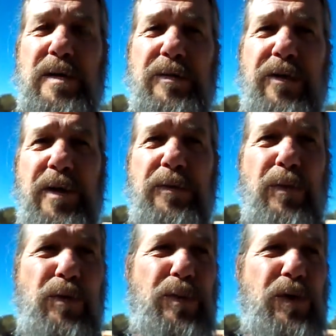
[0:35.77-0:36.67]
If I
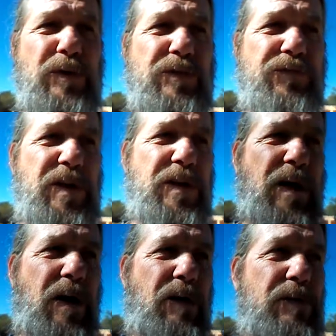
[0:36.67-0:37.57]
throw bird feed
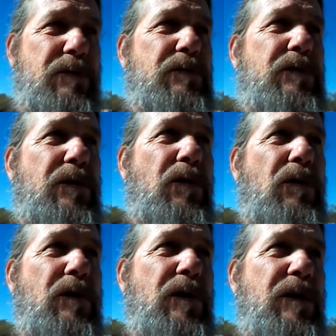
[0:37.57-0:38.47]
out, they're
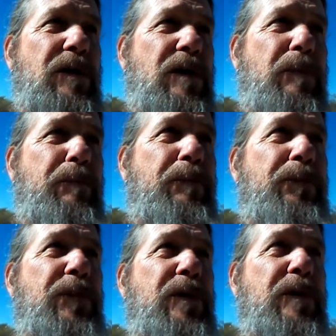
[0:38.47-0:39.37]
all going to
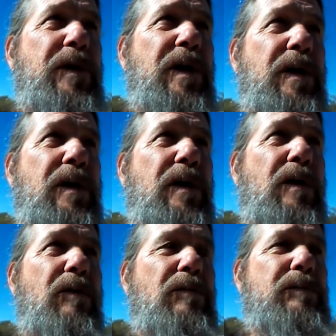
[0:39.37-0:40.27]
come. They're going to hang
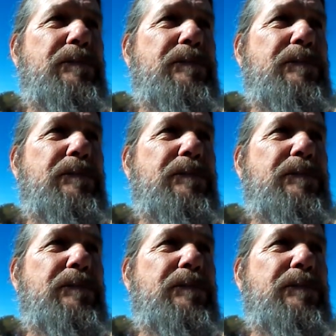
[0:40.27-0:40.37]
out.